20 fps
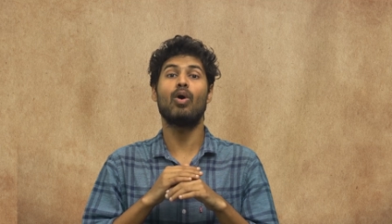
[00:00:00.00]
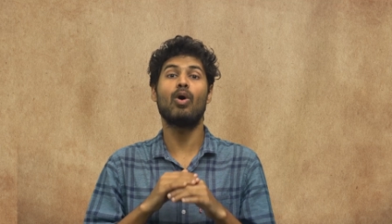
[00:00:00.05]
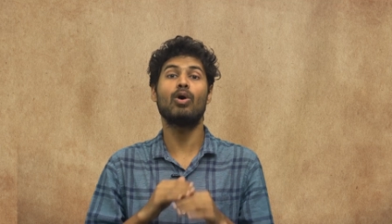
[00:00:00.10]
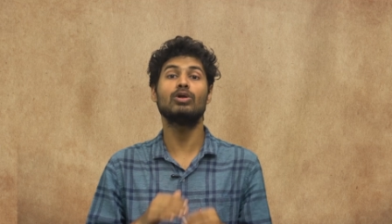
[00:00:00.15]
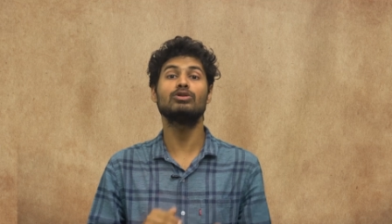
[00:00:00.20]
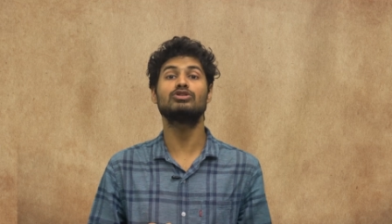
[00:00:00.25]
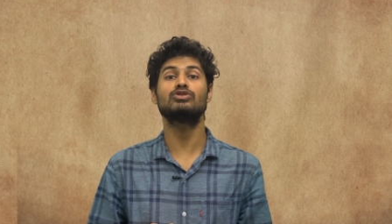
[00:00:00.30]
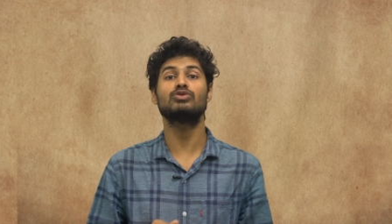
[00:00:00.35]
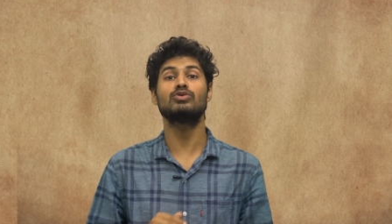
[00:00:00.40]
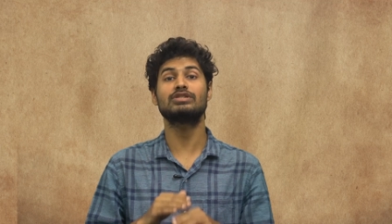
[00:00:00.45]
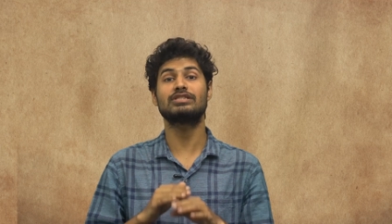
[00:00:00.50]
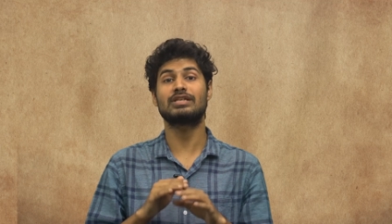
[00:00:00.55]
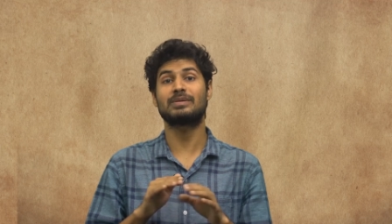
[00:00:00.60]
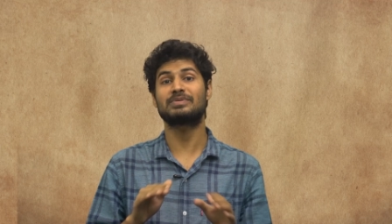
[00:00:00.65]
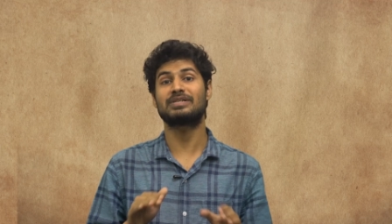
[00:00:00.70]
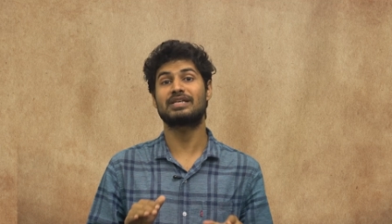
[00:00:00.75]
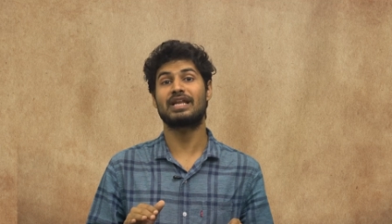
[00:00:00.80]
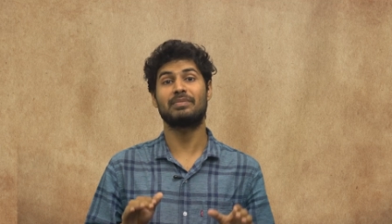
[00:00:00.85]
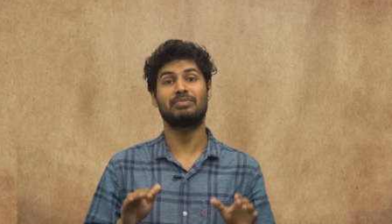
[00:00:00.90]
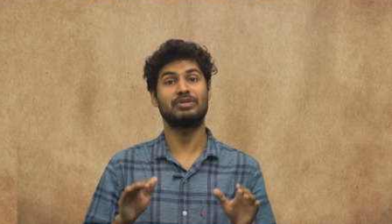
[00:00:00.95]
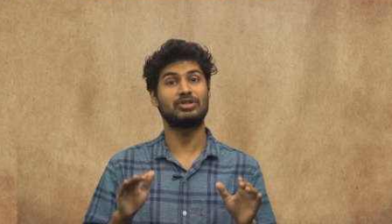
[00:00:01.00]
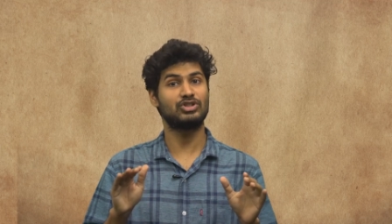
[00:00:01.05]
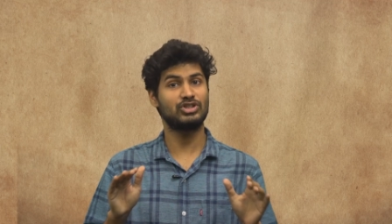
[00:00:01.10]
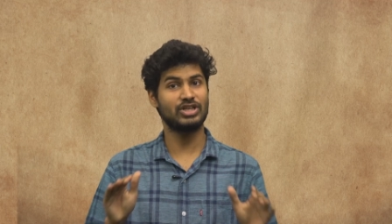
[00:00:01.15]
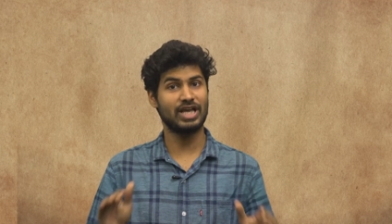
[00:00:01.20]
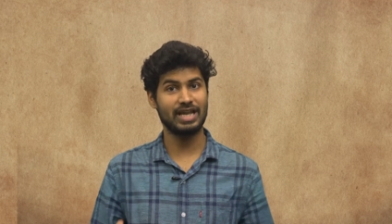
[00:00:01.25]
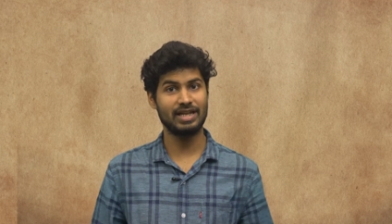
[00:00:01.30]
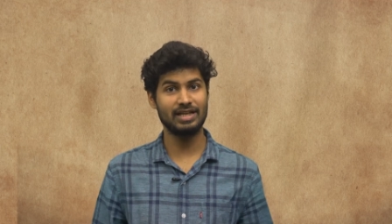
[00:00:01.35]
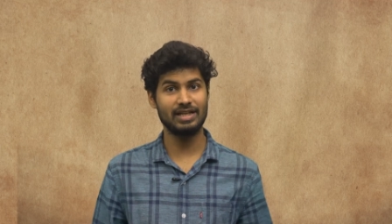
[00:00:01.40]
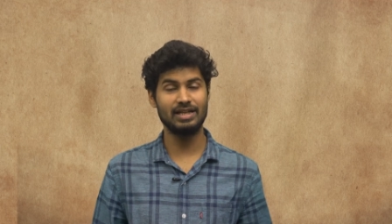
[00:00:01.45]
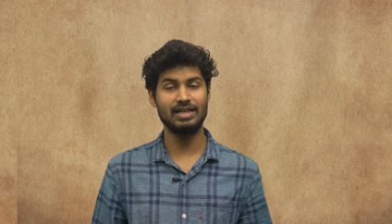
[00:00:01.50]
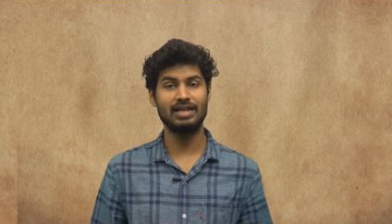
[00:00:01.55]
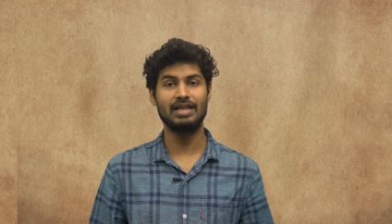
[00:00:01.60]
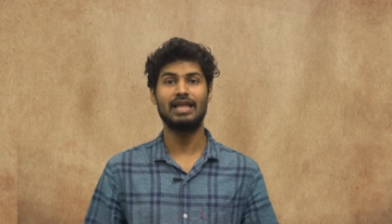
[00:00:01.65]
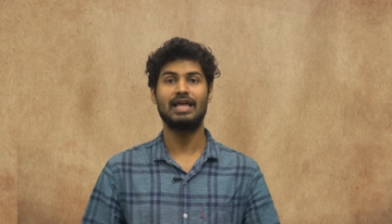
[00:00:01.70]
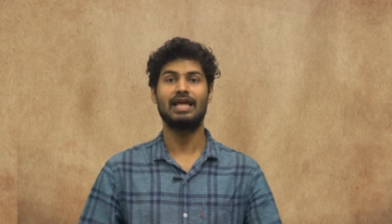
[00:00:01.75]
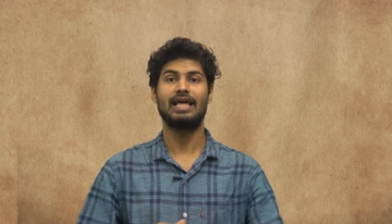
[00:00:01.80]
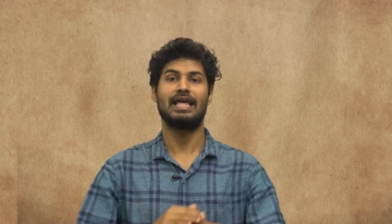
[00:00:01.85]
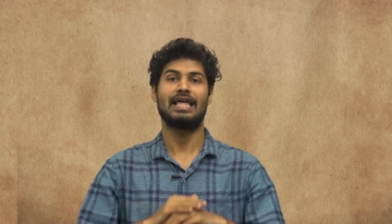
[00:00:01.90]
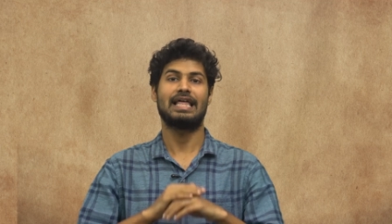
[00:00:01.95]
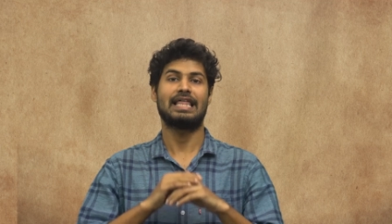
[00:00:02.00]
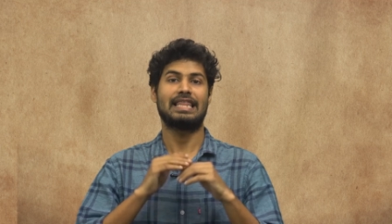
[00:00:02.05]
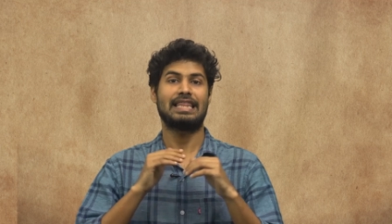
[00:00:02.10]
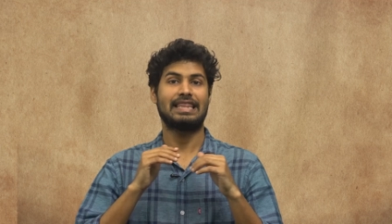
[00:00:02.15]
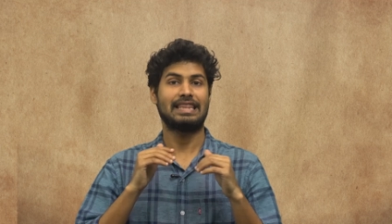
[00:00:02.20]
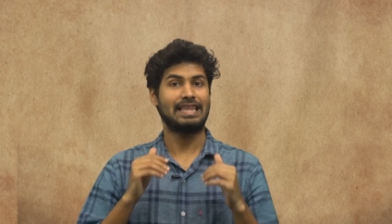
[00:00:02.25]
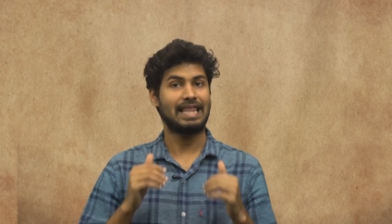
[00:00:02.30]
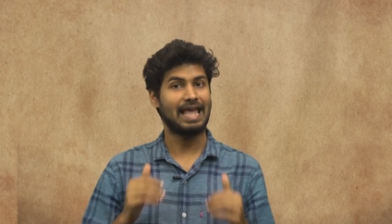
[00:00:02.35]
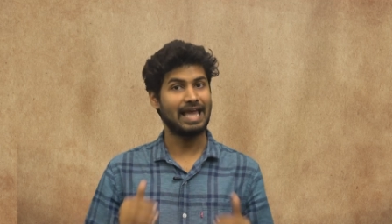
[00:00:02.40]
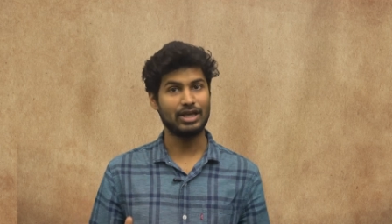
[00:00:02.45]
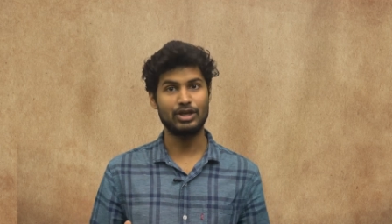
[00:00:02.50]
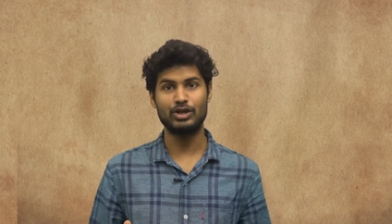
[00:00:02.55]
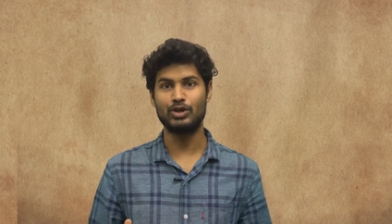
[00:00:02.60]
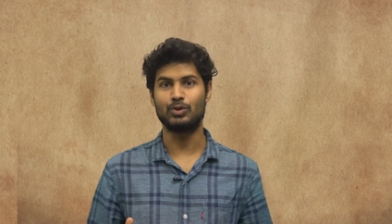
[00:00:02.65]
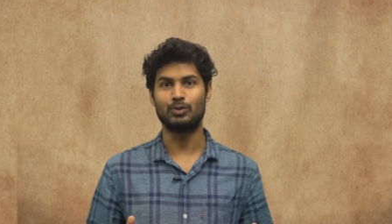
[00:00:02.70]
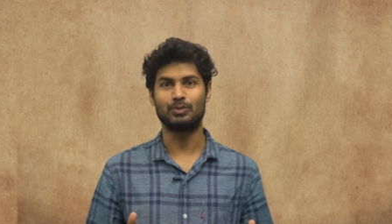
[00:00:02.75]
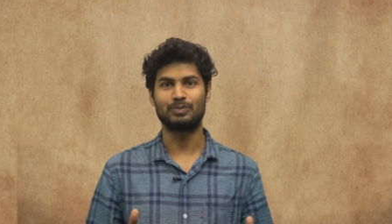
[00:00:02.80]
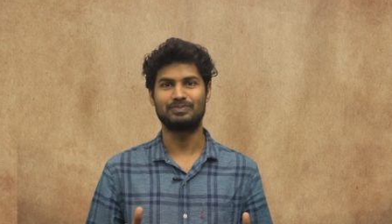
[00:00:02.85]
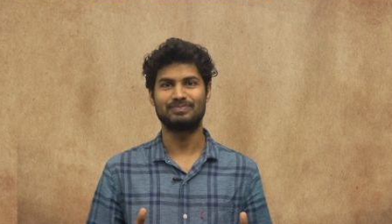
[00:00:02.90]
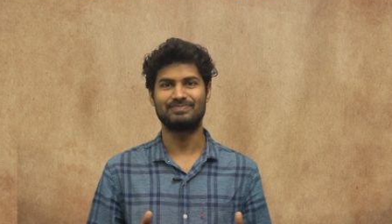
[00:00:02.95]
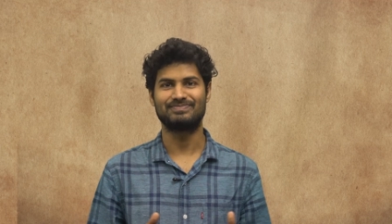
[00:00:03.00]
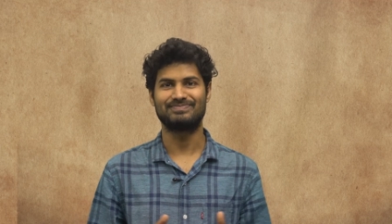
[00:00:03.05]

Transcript: also subscribe the channel. Thank you.